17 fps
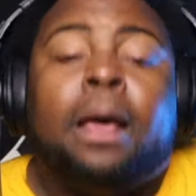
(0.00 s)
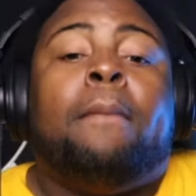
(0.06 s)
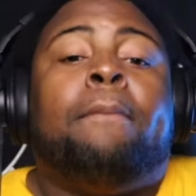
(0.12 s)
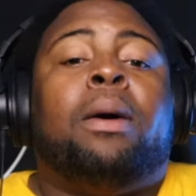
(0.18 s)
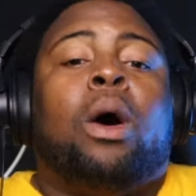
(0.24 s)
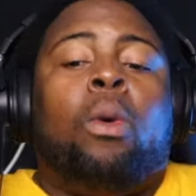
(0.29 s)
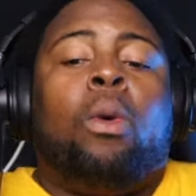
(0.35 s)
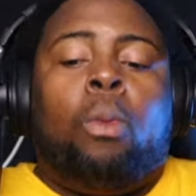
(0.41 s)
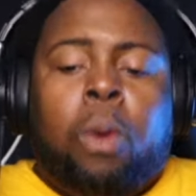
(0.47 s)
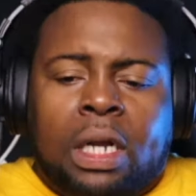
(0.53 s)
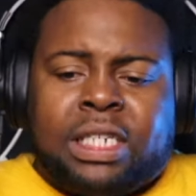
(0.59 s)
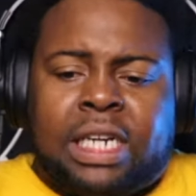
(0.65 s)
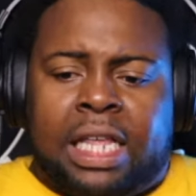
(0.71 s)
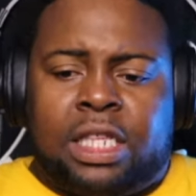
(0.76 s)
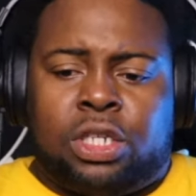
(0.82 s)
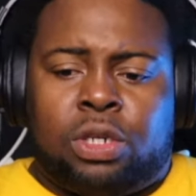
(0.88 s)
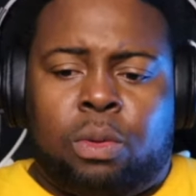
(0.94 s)
But once
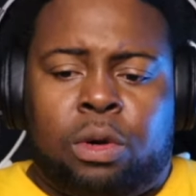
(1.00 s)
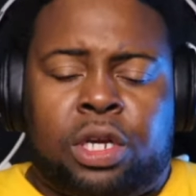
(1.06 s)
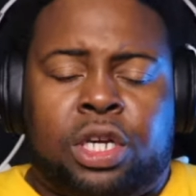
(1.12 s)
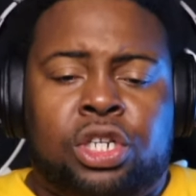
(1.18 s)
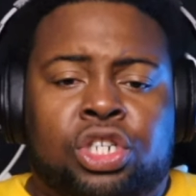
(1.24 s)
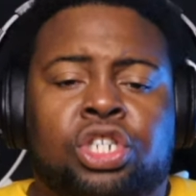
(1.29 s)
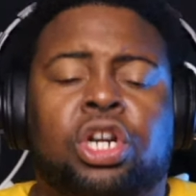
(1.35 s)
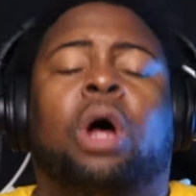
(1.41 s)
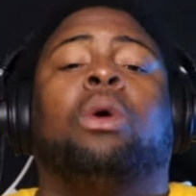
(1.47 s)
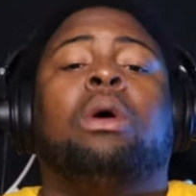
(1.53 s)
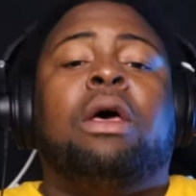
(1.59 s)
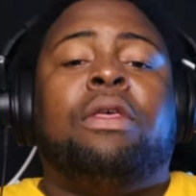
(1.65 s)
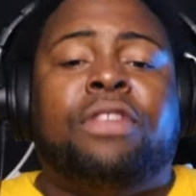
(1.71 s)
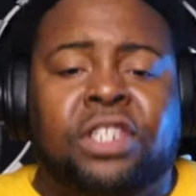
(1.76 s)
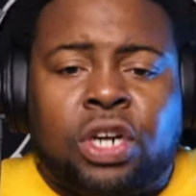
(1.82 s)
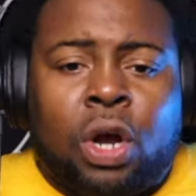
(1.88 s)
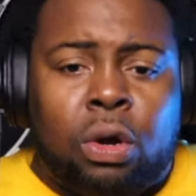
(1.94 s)
again, this is the Wunderkind Show.
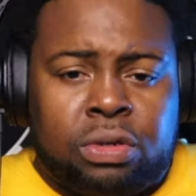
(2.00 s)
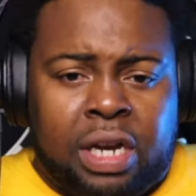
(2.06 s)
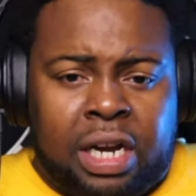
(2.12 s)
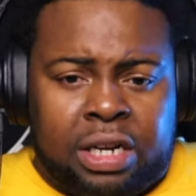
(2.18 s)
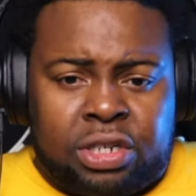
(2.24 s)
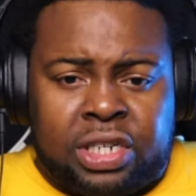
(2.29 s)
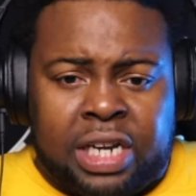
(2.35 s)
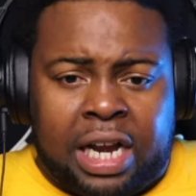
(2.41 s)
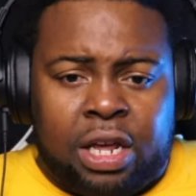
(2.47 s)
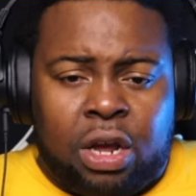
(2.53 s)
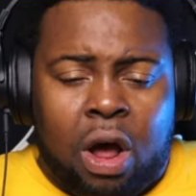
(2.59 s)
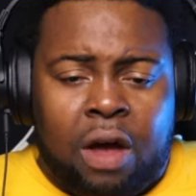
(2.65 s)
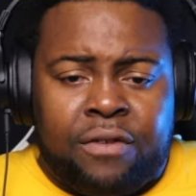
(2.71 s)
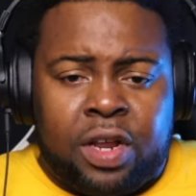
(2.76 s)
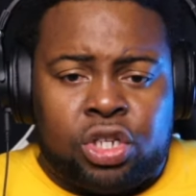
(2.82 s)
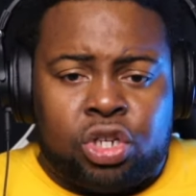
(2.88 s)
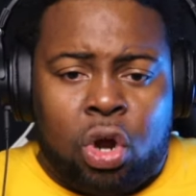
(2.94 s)
This is your host, Nectar, signing
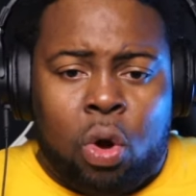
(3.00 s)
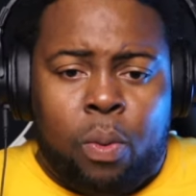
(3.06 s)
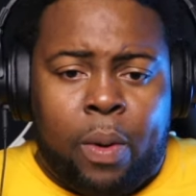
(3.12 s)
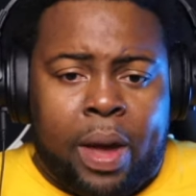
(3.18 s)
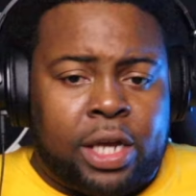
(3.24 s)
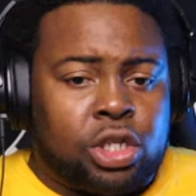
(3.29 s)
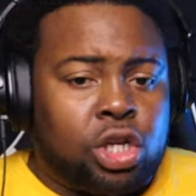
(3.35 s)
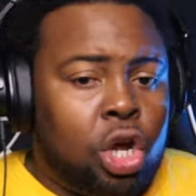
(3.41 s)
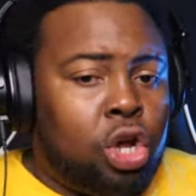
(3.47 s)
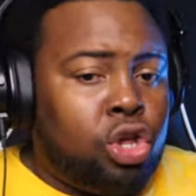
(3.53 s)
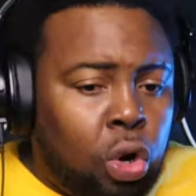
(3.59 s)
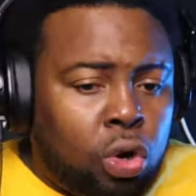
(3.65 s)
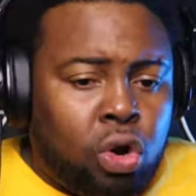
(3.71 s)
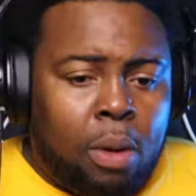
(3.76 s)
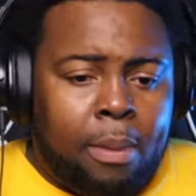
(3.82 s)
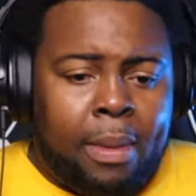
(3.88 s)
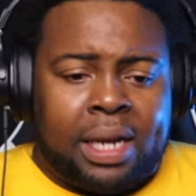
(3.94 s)
off. And as always, you
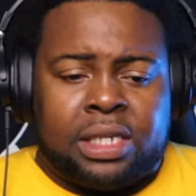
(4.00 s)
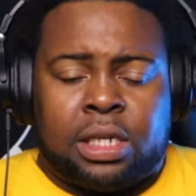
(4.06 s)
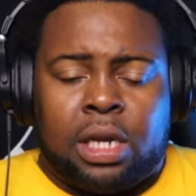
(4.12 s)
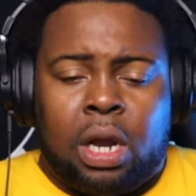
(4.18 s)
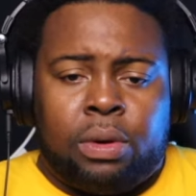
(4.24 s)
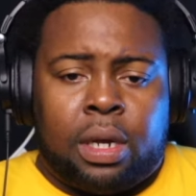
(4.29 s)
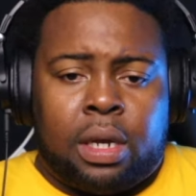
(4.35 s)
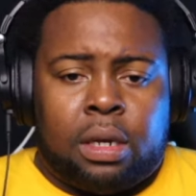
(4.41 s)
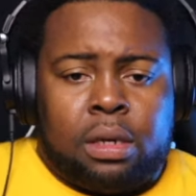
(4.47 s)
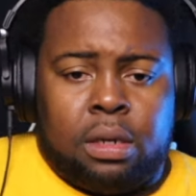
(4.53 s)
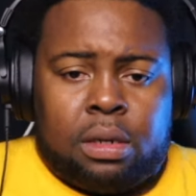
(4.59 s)
know my slogan.